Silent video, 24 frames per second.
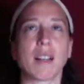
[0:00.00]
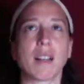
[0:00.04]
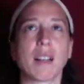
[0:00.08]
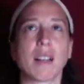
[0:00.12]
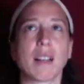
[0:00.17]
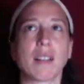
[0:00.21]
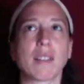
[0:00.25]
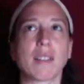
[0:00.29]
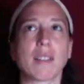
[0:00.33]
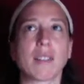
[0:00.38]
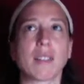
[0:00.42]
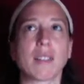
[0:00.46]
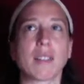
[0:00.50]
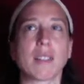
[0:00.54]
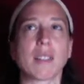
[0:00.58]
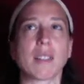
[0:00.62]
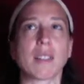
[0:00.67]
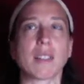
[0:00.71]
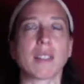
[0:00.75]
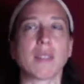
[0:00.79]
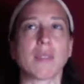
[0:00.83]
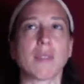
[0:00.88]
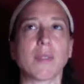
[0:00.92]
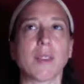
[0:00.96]
I just think
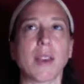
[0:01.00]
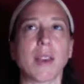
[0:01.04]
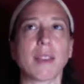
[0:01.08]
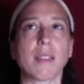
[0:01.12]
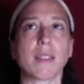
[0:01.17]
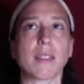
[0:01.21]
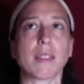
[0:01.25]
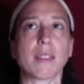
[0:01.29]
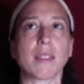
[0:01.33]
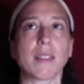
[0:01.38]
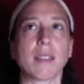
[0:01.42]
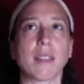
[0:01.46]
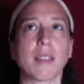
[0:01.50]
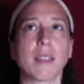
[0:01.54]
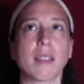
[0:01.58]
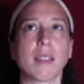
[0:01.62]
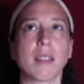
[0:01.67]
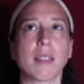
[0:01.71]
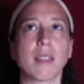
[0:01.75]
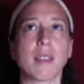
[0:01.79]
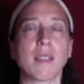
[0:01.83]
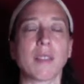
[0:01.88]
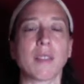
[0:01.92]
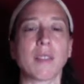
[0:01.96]
it's
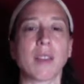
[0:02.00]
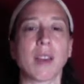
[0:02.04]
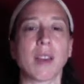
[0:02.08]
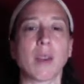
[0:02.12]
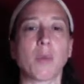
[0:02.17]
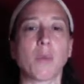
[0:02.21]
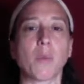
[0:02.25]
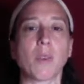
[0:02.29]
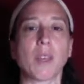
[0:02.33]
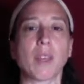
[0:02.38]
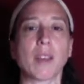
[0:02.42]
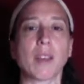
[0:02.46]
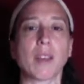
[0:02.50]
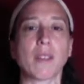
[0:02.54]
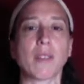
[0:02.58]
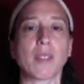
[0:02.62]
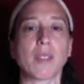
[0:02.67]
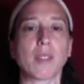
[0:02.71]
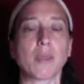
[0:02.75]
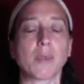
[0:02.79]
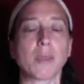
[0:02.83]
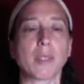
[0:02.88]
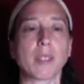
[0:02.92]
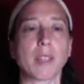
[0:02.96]
fascinating that we have
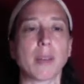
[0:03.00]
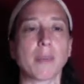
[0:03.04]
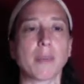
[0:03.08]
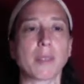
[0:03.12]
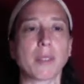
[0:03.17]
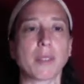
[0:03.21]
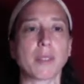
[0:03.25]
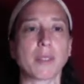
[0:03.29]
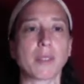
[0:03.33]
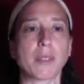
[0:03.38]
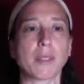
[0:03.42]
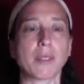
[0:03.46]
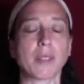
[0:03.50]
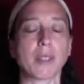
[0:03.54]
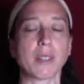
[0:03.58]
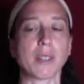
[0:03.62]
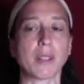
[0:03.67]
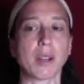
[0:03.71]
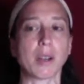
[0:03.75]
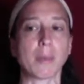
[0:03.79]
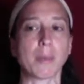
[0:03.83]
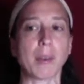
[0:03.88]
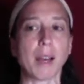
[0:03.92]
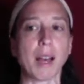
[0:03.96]
these receptors in
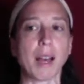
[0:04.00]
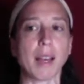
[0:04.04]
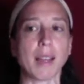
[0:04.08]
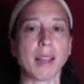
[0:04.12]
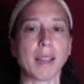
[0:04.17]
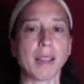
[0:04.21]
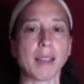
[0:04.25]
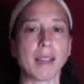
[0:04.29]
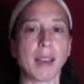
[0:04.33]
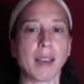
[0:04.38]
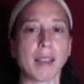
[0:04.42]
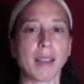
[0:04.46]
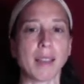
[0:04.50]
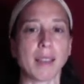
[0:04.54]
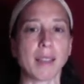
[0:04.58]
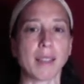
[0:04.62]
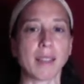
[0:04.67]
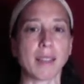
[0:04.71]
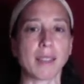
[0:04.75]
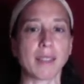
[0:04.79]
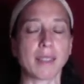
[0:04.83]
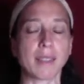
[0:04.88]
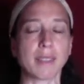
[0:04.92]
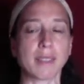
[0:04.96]
our body that
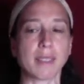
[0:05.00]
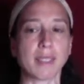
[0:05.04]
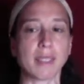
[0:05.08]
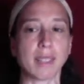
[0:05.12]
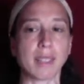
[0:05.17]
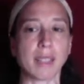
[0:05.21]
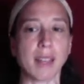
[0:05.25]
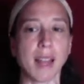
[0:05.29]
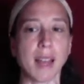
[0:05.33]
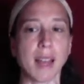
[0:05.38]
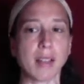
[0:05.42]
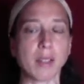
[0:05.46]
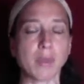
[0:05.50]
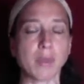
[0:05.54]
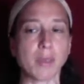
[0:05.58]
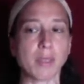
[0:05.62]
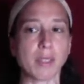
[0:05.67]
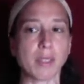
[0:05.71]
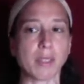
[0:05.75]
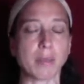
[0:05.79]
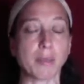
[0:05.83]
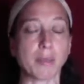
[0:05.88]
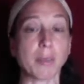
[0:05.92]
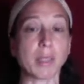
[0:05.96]
can connect
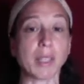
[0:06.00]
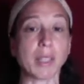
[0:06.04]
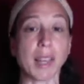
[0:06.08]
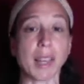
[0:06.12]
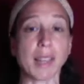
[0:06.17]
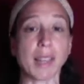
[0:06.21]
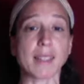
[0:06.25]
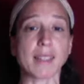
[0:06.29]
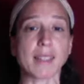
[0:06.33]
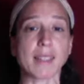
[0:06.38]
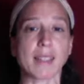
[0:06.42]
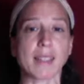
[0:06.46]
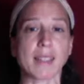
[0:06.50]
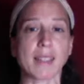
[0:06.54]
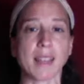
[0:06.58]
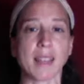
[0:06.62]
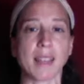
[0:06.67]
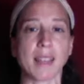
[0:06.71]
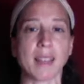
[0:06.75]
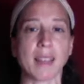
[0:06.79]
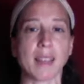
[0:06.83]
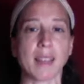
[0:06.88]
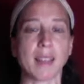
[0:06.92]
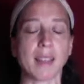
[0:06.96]
with some plants
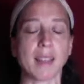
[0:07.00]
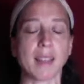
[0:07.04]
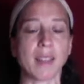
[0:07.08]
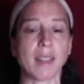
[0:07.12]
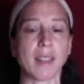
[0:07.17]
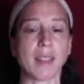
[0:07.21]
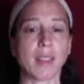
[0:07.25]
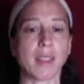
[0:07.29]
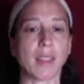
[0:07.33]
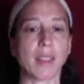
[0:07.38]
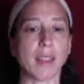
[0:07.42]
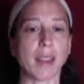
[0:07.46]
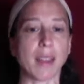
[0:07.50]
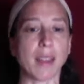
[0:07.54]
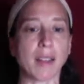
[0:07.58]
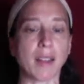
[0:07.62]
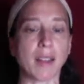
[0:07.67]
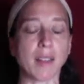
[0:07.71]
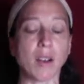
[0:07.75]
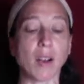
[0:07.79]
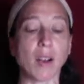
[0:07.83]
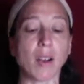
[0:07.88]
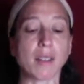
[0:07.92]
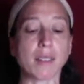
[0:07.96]

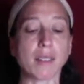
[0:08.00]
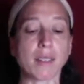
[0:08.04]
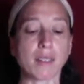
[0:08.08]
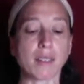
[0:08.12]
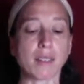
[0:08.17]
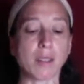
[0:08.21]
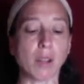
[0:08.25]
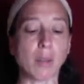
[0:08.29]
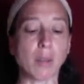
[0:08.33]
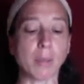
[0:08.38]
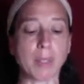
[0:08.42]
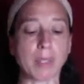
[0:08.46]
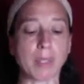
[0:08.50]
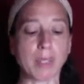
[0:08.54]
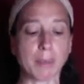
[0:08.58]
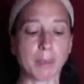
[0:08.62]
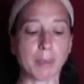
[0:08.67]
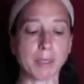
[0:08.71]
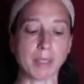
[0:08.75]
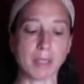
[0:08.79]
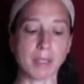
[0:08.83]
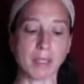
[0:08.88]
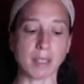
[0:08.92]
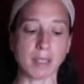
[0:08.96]
that cause us to open
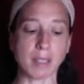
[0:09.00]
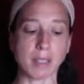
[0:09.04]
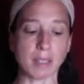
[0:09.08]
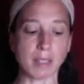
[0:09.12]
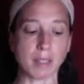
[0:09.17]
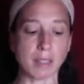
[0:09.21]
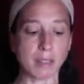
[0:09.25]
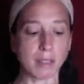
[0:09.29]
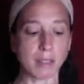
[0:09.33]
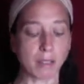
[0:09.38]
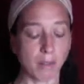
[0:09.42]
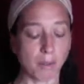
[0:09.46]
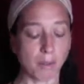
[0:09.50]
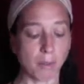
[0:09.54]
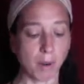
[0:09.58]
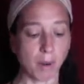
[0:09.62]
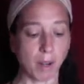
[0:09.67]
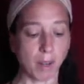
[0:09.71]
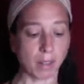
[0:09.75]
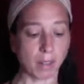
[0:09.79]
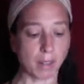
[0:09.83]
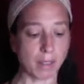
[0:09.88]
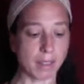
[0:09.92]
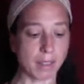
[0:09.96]
up to these
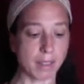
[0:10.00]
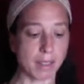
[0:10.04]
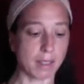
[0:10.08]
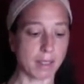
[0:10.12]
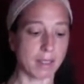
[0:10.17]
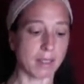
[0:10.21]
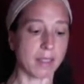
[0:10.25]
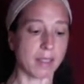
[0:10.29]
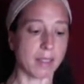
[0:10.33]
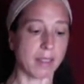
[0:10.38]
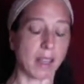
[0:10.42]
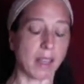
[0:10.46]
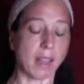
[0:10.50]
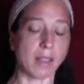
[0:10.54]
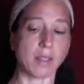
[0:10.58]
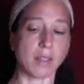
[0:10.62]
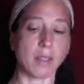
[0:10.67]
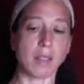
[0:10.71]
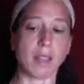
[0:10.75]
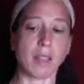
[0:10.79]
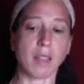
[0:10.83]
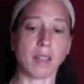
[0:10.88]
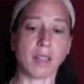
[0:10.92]
awarenesses. And